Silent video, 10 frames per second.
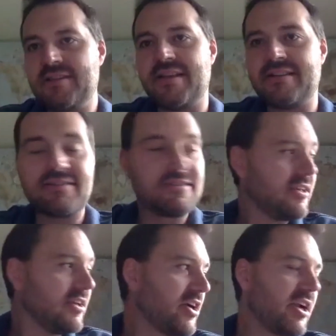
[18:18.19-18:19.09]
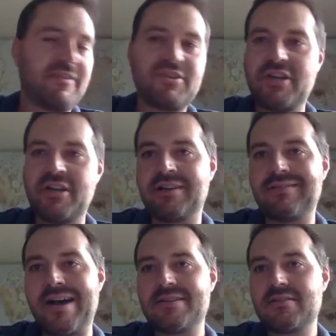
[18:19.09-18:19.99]
That's kind of a generic
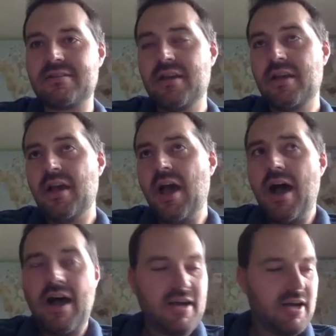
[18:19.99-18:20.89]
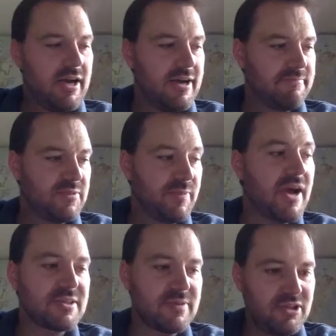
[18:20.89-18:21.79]
class. To be
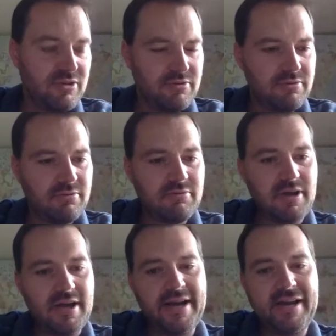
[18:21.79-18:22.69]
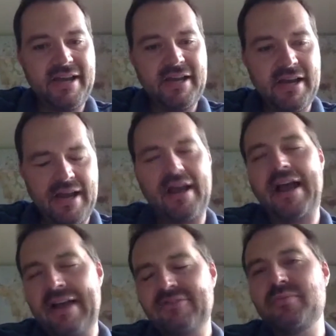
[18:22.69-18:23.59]
honest with you, I
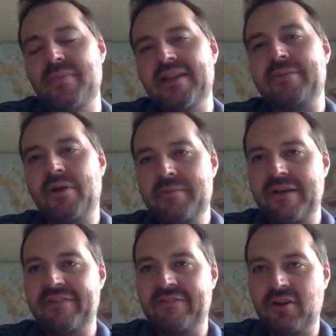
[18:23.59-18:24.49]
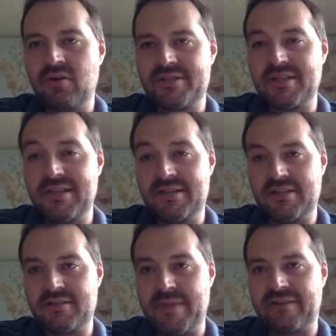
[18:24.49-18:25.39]
have to admit, like probably my favorite course to teach
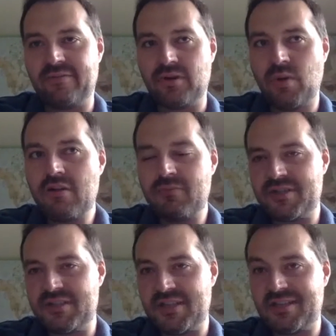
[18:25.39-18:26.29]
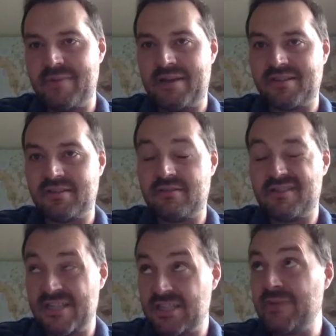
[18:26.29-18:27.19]
is Mech 412, which is system
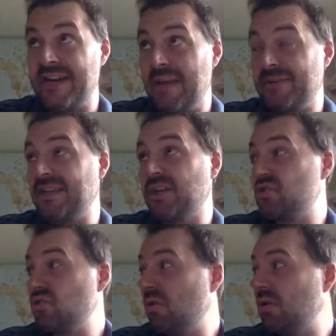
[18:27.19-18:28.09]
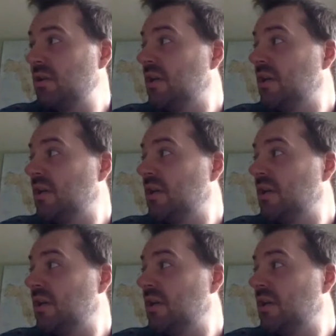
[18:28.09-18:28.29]
dynamics and control.